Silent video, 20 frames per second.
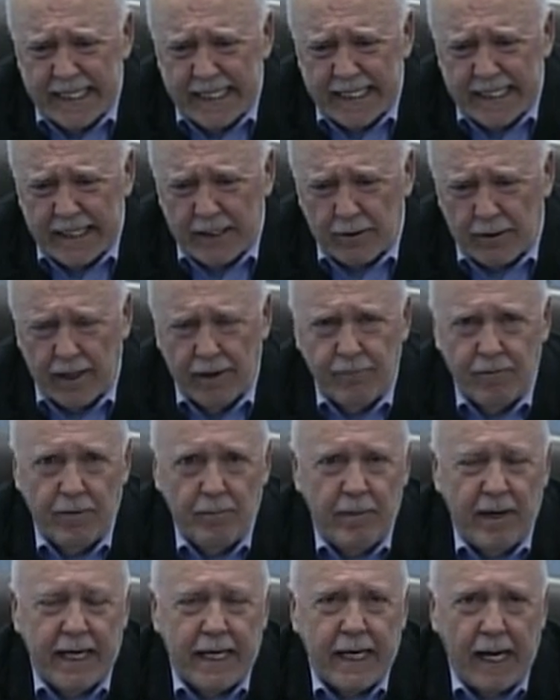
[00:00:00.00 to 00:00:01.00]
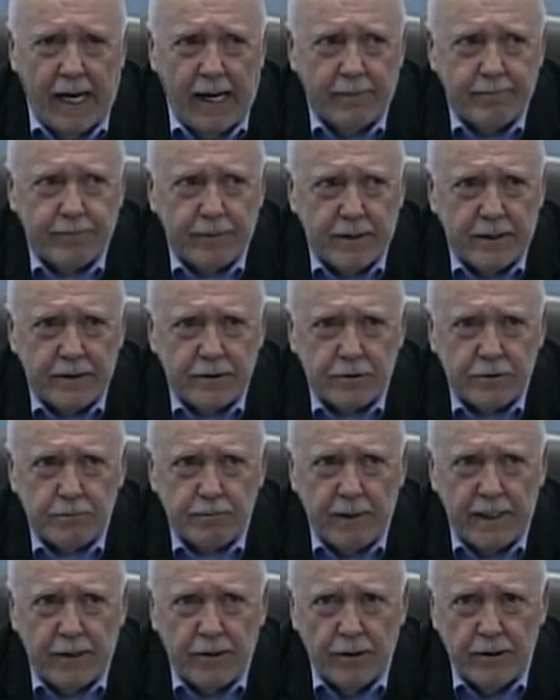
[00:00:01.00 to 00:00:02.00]
They're giving me confidence
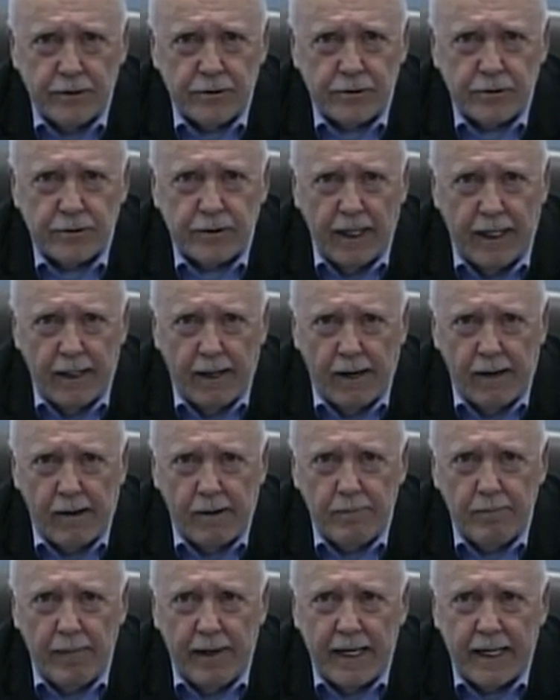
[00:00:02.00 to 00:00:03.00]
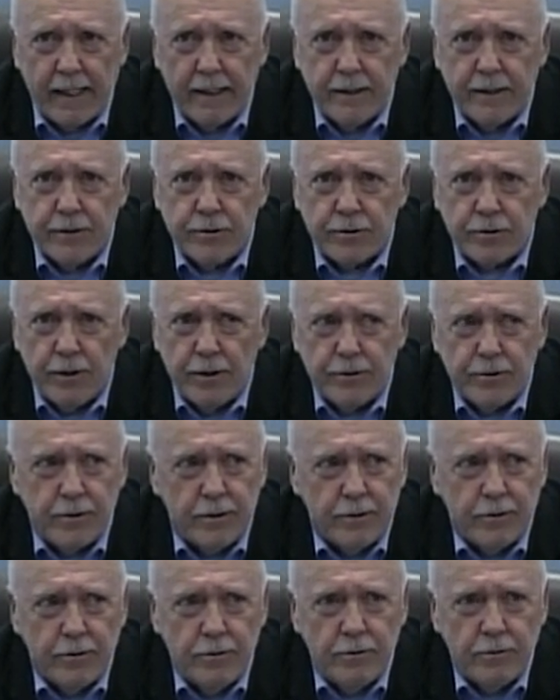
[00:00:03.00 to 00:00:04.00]
because they are making
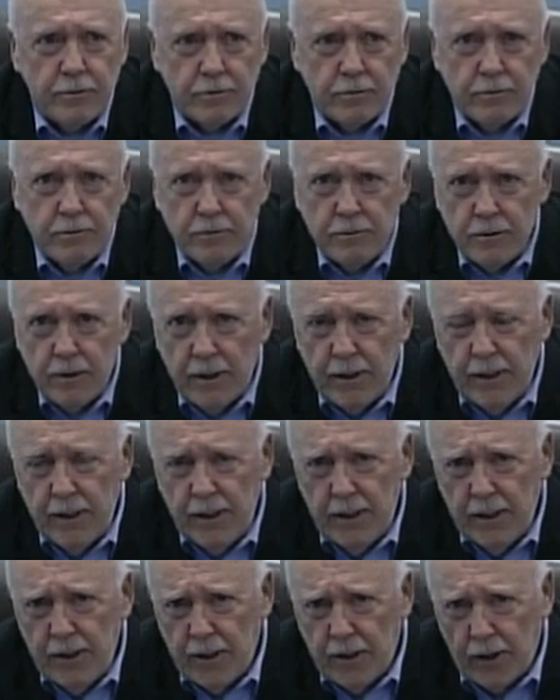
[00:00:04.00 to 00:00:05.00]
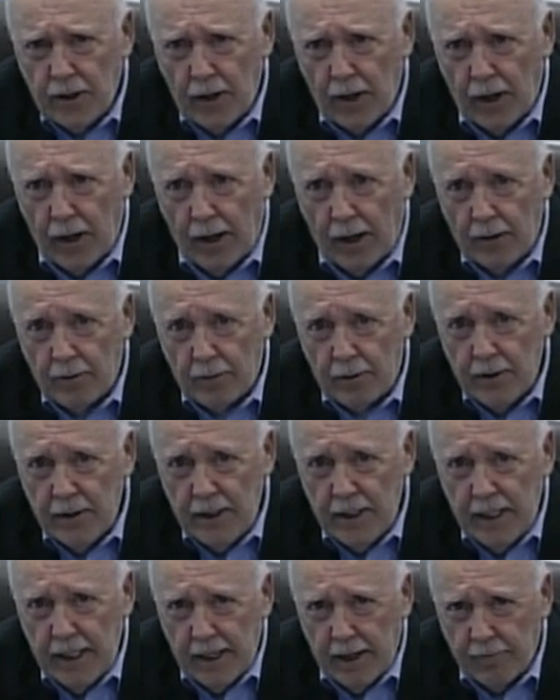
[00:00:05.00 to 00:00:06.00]
decisions. Uh,
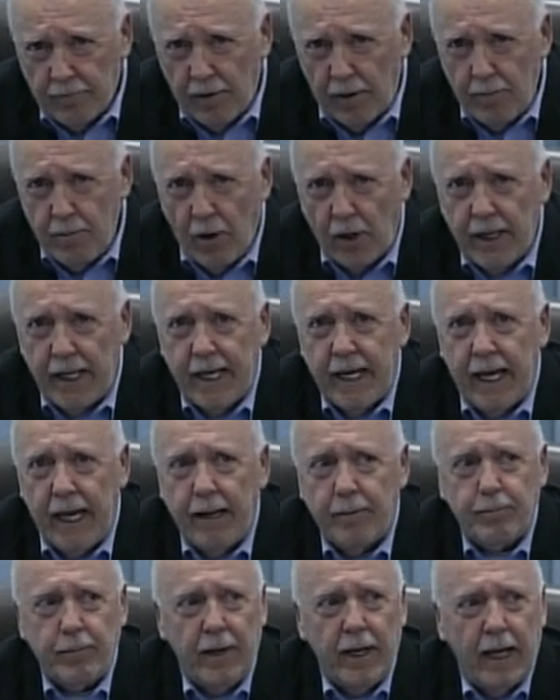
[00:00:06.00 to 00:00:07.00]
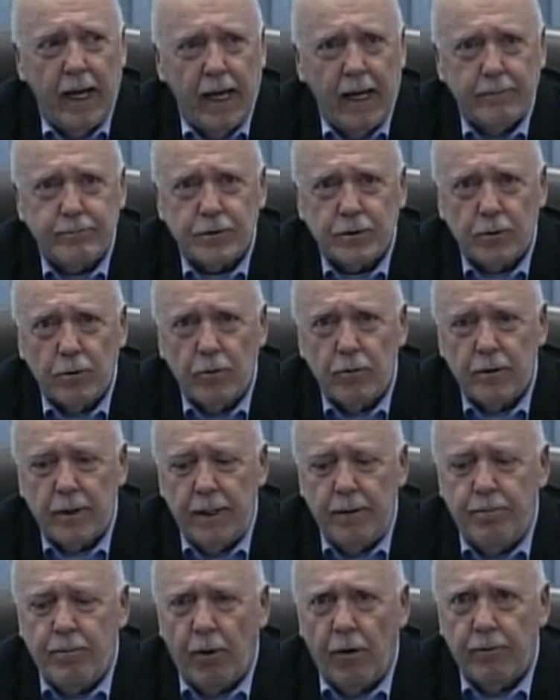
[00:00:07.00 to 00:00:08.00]
Everybody can't be
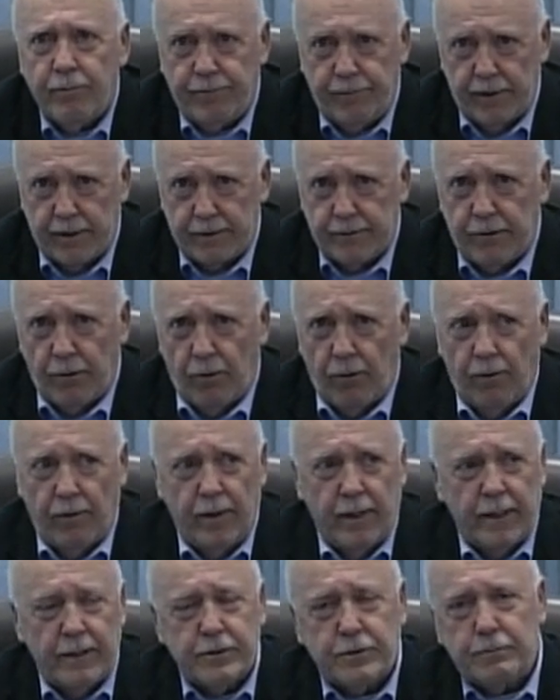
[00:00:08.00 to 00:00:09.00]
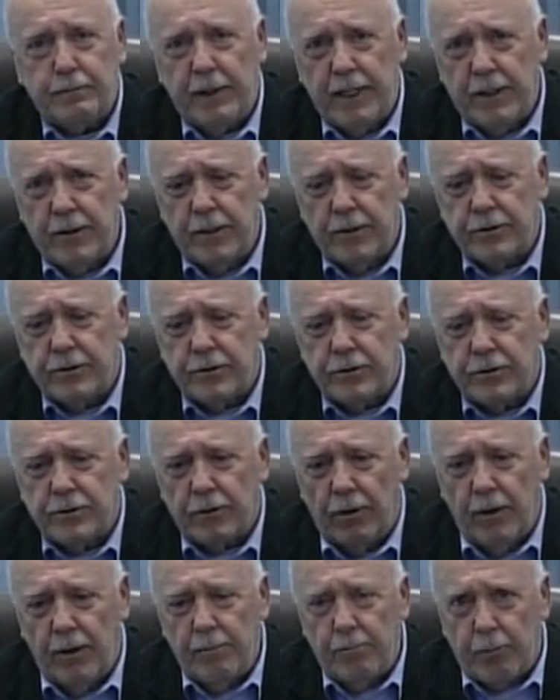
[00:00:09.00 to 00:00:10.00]
absolutely perfect during this because it's
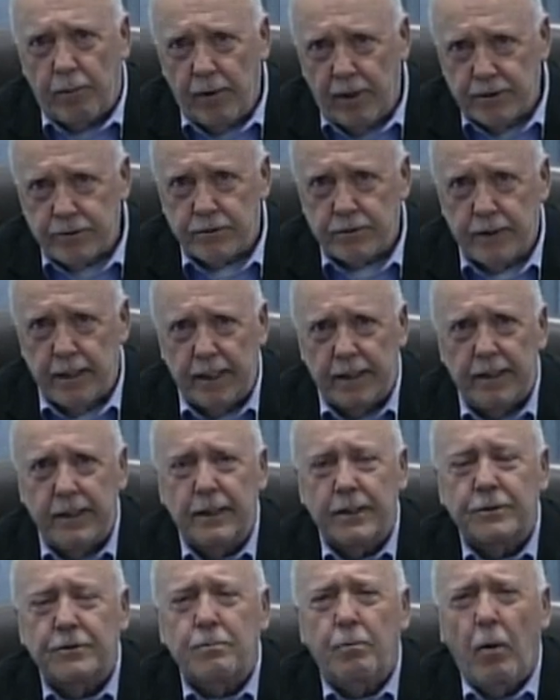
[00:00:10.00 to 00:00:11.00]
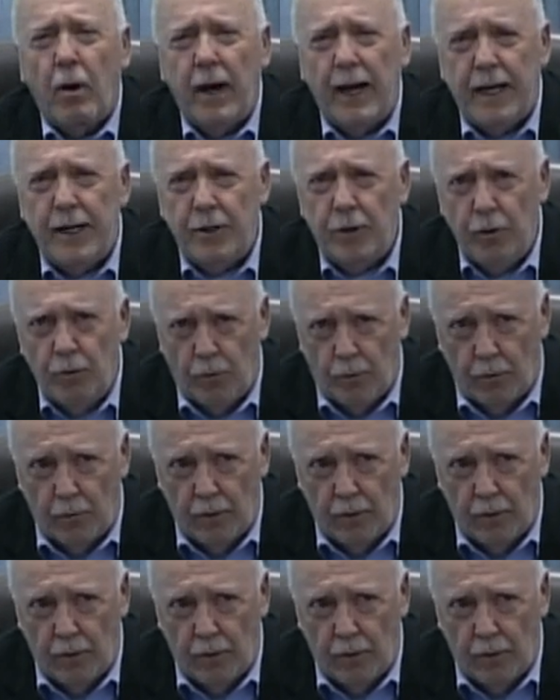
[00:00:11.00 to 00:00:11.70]
unprecedented, it's brand new.